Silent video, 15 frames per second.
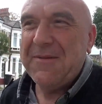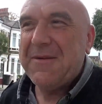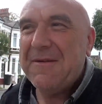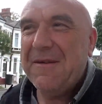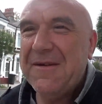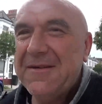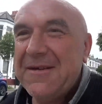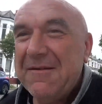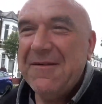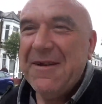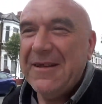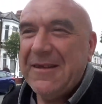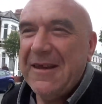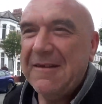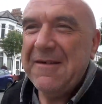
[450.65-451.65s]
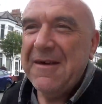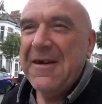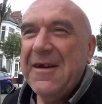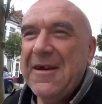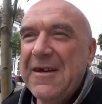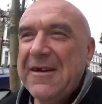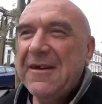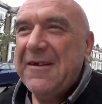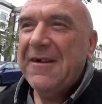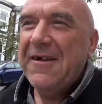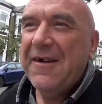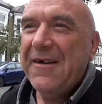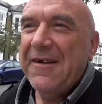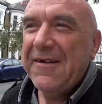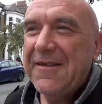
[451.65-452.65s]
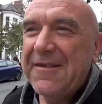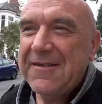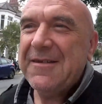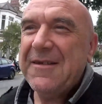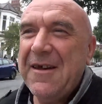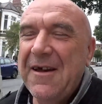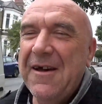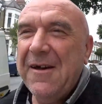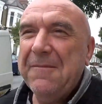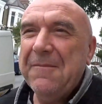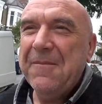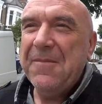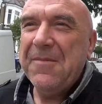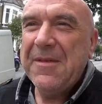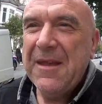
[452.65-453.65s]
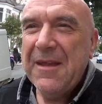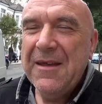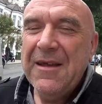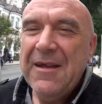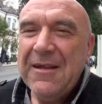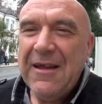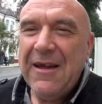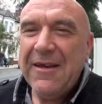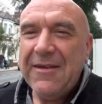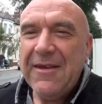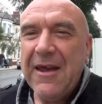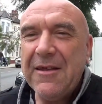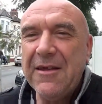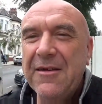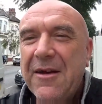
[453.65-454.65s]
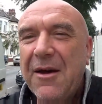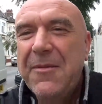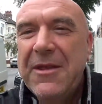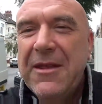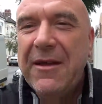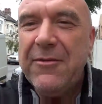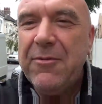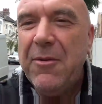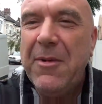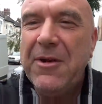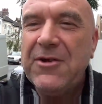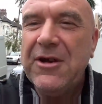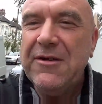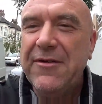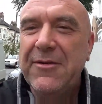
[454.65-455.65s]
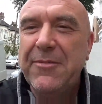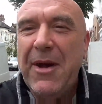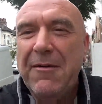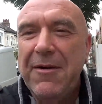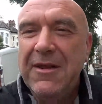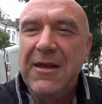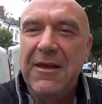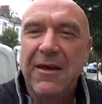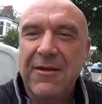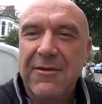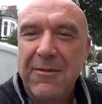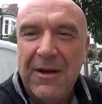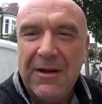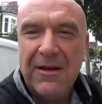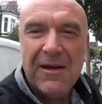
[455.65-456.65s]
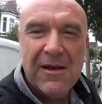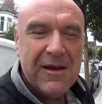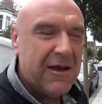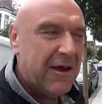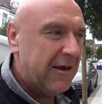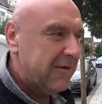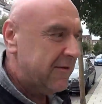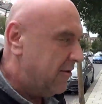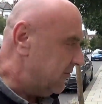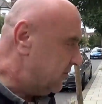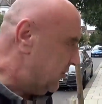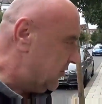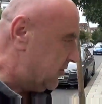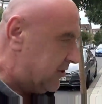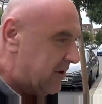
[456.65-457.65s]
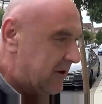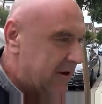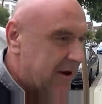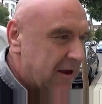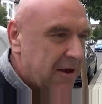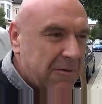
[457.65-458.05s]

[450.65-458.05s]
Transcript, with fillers: To be quite honest, I really do, because, um, like I said, I mean that's what my channel's about, isn't it? As well, it's not just.